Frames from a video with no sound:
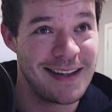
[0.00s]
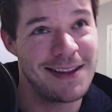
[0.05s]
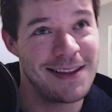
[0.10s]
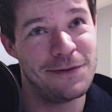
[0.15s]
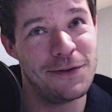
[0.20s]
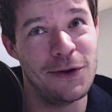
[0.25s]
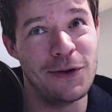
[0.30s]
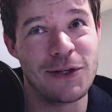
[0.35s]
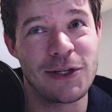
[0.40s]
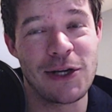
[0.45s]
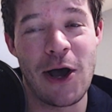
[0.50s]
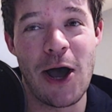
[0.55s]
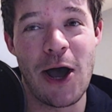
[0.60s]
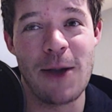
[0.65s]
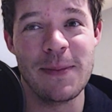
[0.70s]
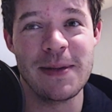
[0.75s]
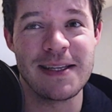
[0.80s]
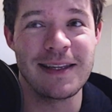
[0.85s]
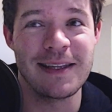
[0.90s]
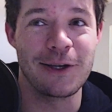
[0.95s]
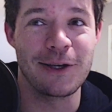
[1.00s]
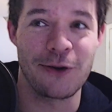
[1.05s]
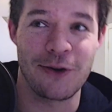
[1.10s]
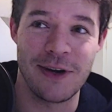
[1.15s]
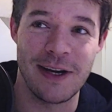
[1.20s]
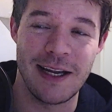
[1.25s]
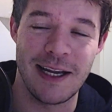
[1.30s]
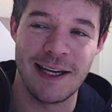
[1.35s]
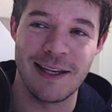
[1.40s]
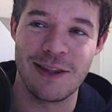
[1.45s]
The view time is in the
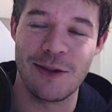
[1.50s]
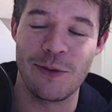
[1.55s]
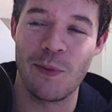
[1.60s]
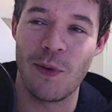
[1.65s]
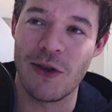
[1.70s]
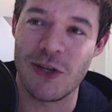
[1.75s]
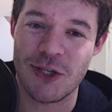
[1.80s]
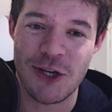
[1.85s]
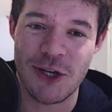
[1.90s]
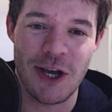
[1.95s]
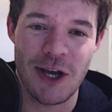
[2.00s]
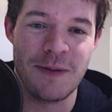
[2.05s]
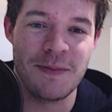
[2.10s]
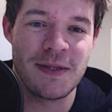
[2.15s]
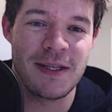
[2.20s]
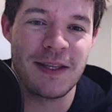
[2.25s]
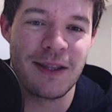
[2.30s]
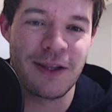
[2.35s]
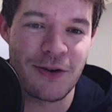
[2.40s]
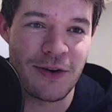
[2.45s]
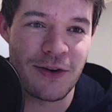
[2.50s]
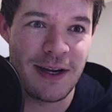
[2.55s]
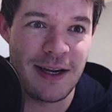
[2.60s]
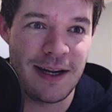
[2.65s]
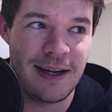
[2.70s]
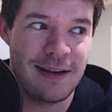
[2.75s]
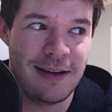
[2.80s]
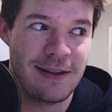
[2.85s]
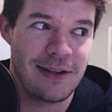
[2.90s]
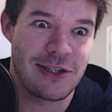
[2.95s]
green, the watch time's in the
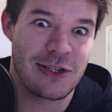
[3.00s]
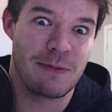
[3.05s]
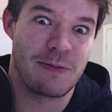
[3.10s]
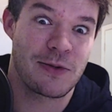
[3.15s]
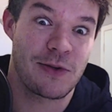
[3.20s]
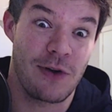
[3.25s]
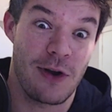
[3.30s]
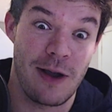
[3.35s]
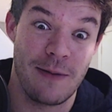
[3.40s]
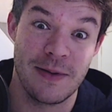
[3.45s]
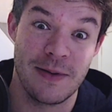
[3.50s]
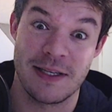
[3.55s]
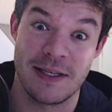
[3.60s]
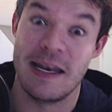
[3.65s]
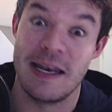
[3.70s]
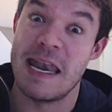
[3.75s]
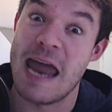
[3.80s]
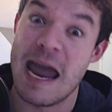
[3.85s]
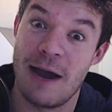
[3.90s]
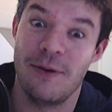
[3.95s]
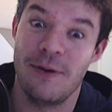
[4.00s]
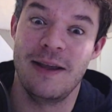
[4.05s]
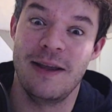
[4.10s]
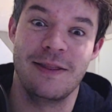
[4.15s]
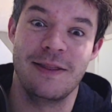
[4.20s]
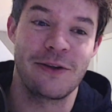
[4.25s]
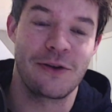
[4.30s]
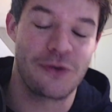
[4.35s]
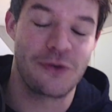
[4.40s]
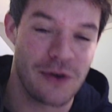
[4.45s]
green, the subscribers are now
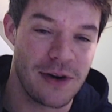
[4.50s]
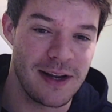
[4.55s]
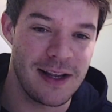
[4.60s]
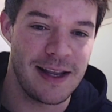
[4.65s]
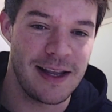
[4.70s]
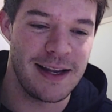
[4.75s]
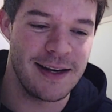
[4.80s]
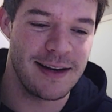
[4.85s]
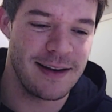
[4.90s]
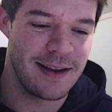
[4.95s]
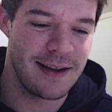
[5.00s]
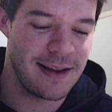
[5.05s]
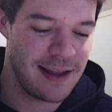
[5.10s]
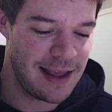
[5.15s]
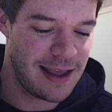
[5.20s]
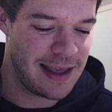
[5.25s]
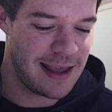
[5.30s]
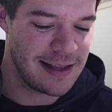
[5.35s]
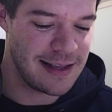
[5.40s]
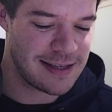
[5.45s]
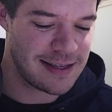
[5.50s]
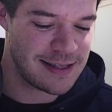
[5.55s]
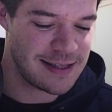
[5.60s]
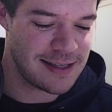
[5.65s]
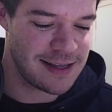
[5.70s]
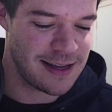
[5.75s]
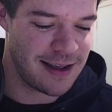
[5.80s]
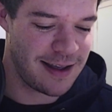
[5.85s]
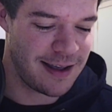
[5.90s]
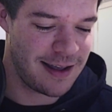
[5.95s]
in the green.
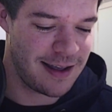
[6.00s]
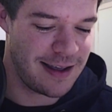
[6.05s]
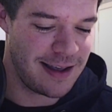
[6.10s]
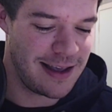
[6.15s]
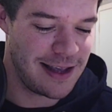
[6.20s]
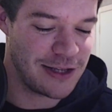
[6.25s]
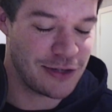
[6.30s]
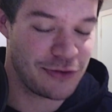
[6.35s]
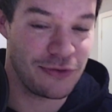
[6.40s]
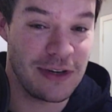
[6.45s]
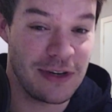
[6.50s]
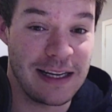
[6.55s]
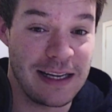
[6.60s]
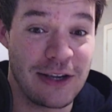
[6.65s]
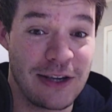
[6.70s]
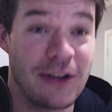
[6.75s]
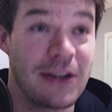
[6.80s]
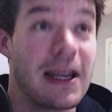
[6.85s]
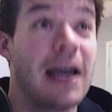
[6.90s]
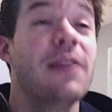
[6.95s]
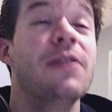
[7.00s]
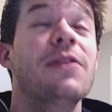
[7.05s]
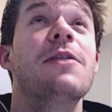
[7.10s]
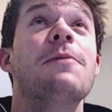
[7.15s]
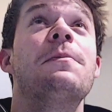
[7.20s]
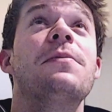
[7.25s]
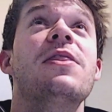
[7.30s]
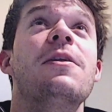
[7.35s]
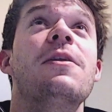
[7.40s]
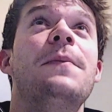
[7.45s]
It's really good. And
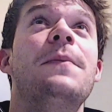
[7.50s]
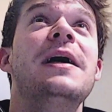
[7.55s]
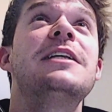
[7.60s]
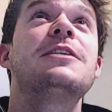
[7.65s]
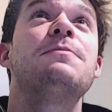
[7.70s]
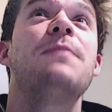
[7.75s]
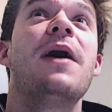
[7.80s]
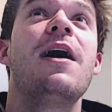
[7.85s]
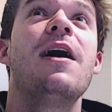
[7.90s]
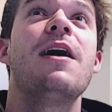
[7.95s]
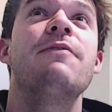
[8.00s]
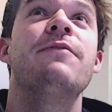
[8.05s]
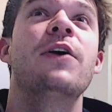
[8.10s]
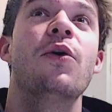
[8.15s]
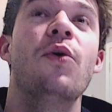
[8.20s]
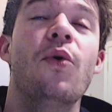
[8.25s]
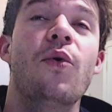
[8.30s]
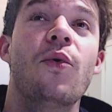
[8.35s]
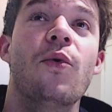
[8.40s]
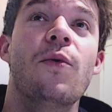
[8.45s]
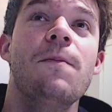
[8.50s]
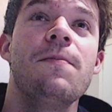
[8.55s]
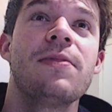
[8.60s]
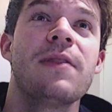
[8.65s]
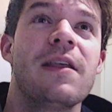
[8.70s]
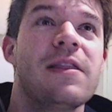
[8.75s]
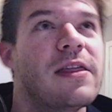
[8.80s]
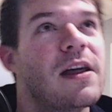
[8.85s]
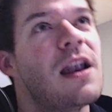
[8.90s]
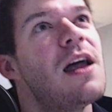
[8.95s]
the best part of it all,
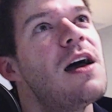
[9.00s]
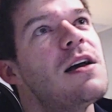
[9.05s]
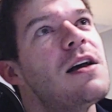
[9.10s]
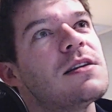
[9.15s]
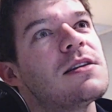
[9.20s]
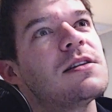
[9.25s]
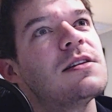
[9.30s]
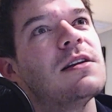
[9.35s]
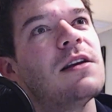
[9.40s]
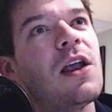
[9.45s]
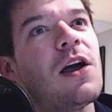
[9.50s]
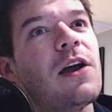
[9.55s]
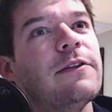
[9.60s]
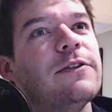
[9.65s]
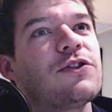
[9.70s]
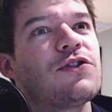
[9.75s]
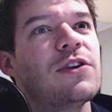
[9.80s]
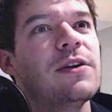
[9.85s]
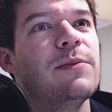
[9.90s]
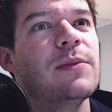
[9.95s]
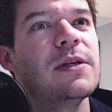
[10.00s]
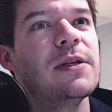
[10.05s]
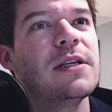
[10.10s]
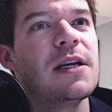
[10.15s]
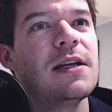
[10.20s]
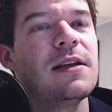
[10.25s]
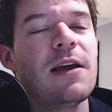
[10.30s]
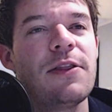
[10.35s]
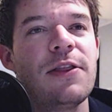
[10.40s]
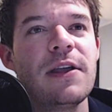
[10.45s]
the last live stream we
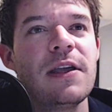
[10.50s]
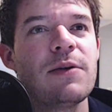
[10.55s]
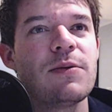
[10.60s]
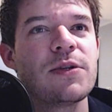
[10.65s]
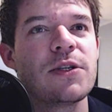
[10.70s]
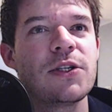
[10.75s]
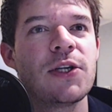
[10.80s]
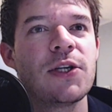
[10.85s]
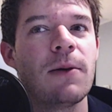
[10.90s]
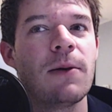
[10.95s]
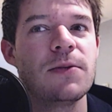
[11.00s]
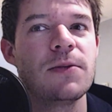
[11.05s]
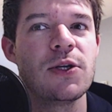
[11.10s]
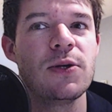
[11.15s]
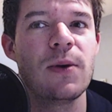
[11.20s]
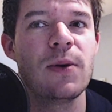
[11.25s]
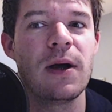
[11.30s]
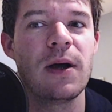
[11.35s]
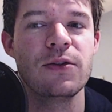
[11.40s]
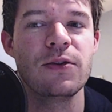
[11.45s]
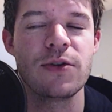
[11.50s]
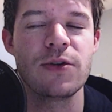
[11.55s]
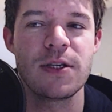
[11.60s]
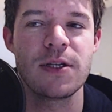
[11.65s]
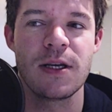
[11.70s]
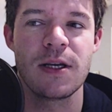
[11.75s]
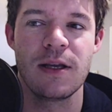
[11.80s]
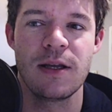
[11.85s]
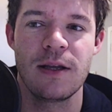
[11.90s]
did, I think it was a top 200